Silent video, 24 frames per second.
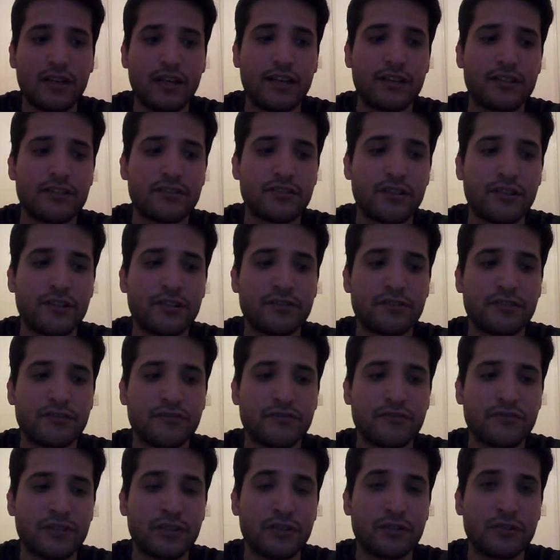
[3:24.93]
I started to
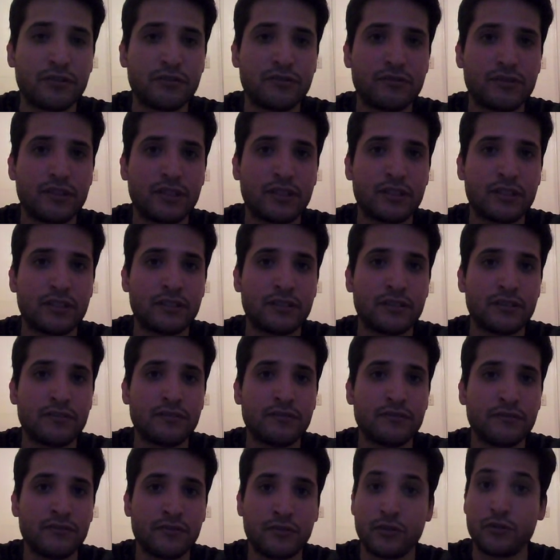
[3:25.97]
feel
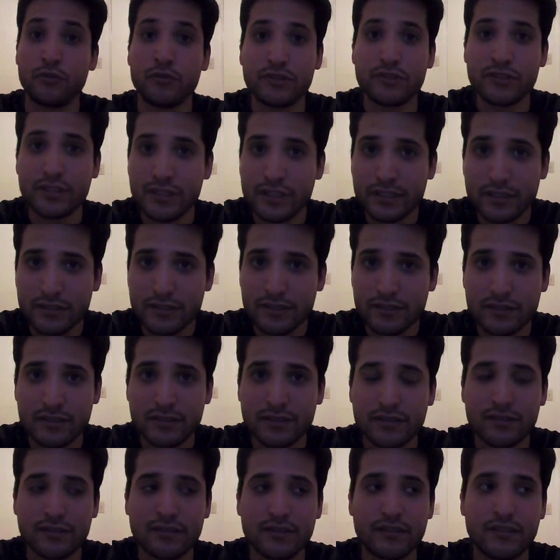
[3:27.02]
useless.
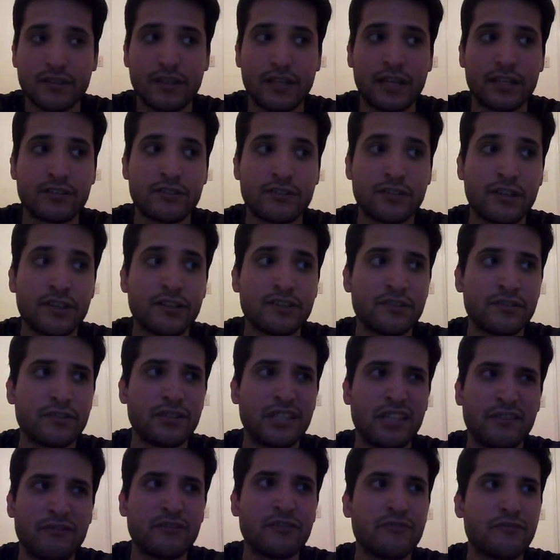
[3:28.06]
I started to
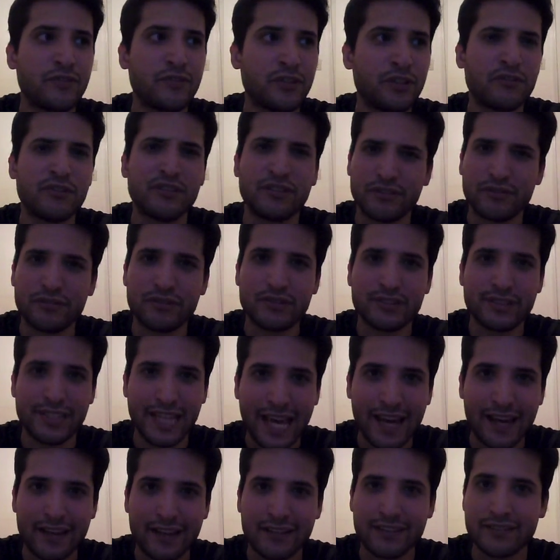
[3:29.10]
even feel a little
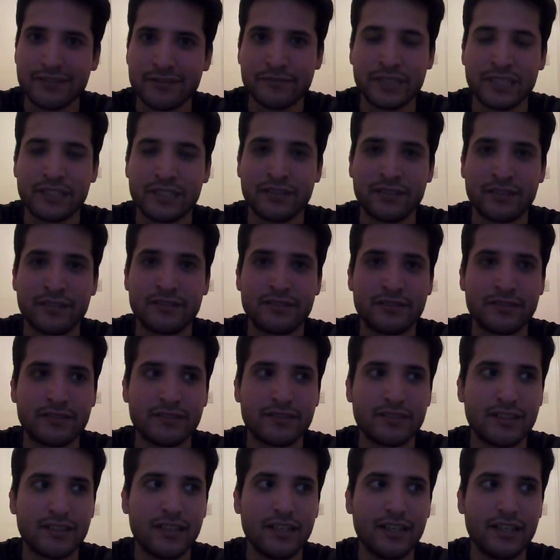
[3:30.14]
sad because
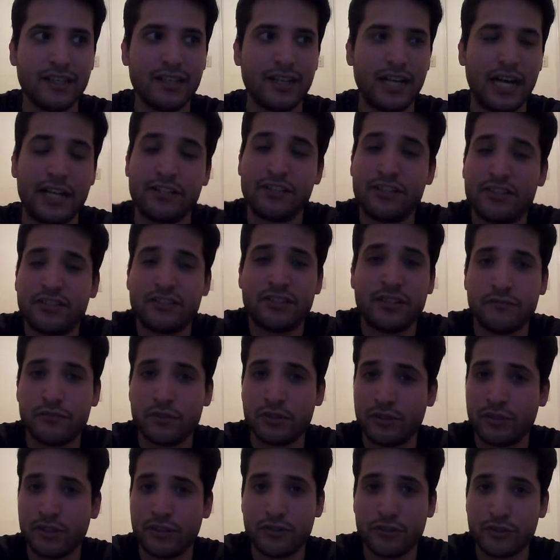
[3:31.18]
I just
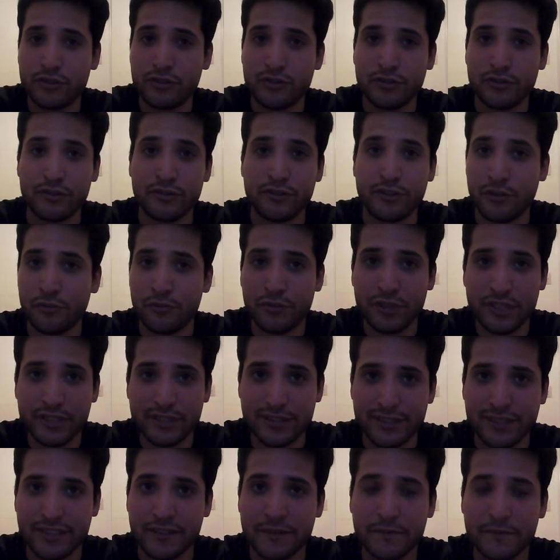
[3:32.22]
never understood their
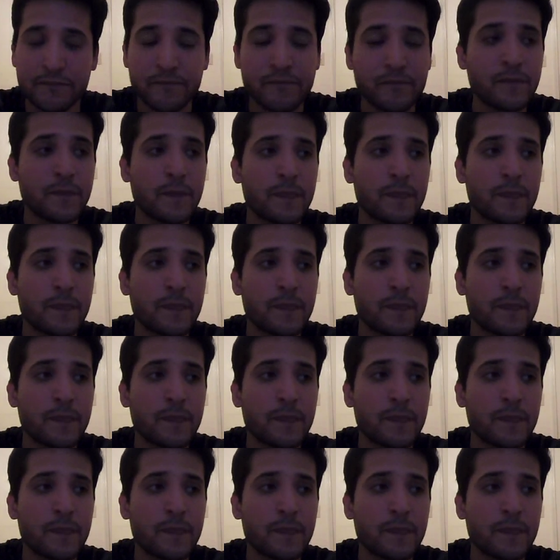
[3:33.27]
reasoning.